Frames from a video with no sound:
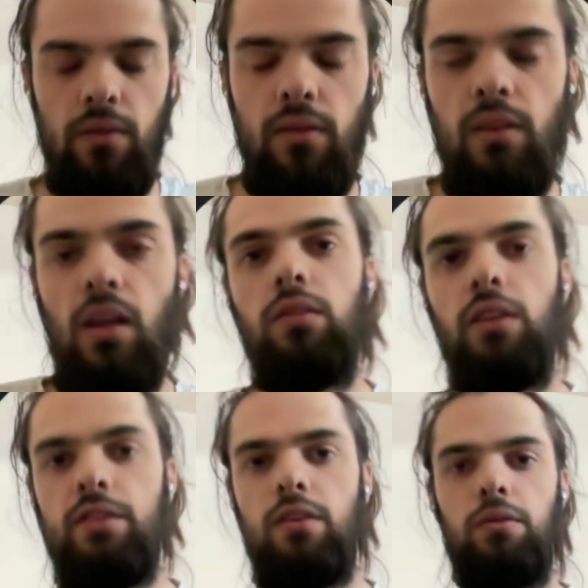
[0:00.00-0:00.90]
Now
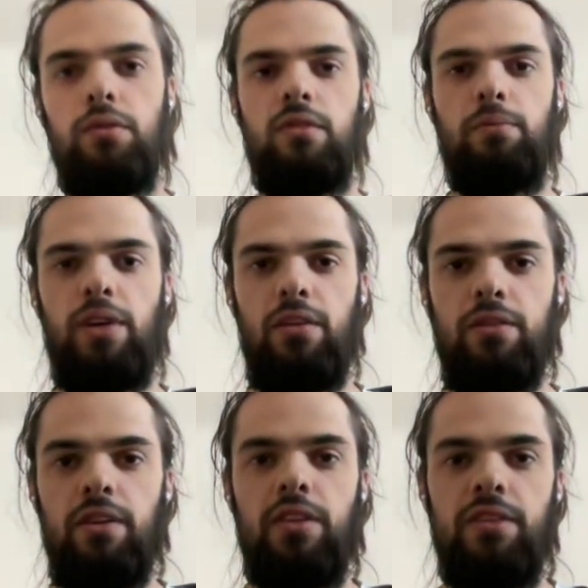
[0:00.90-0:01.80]
let's go to the
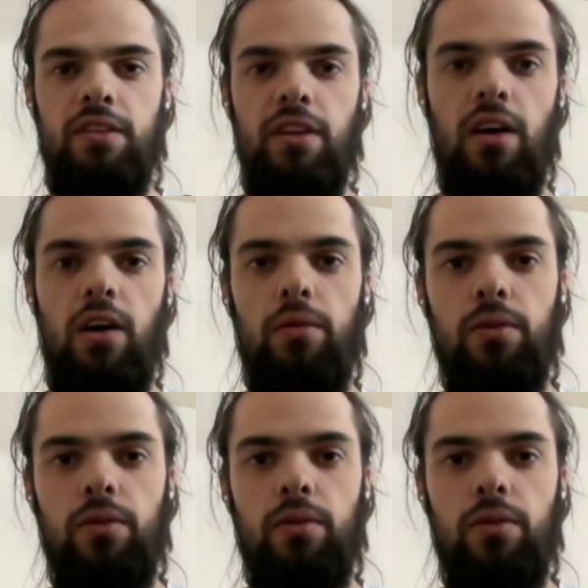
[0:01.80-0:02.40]
browser and see how it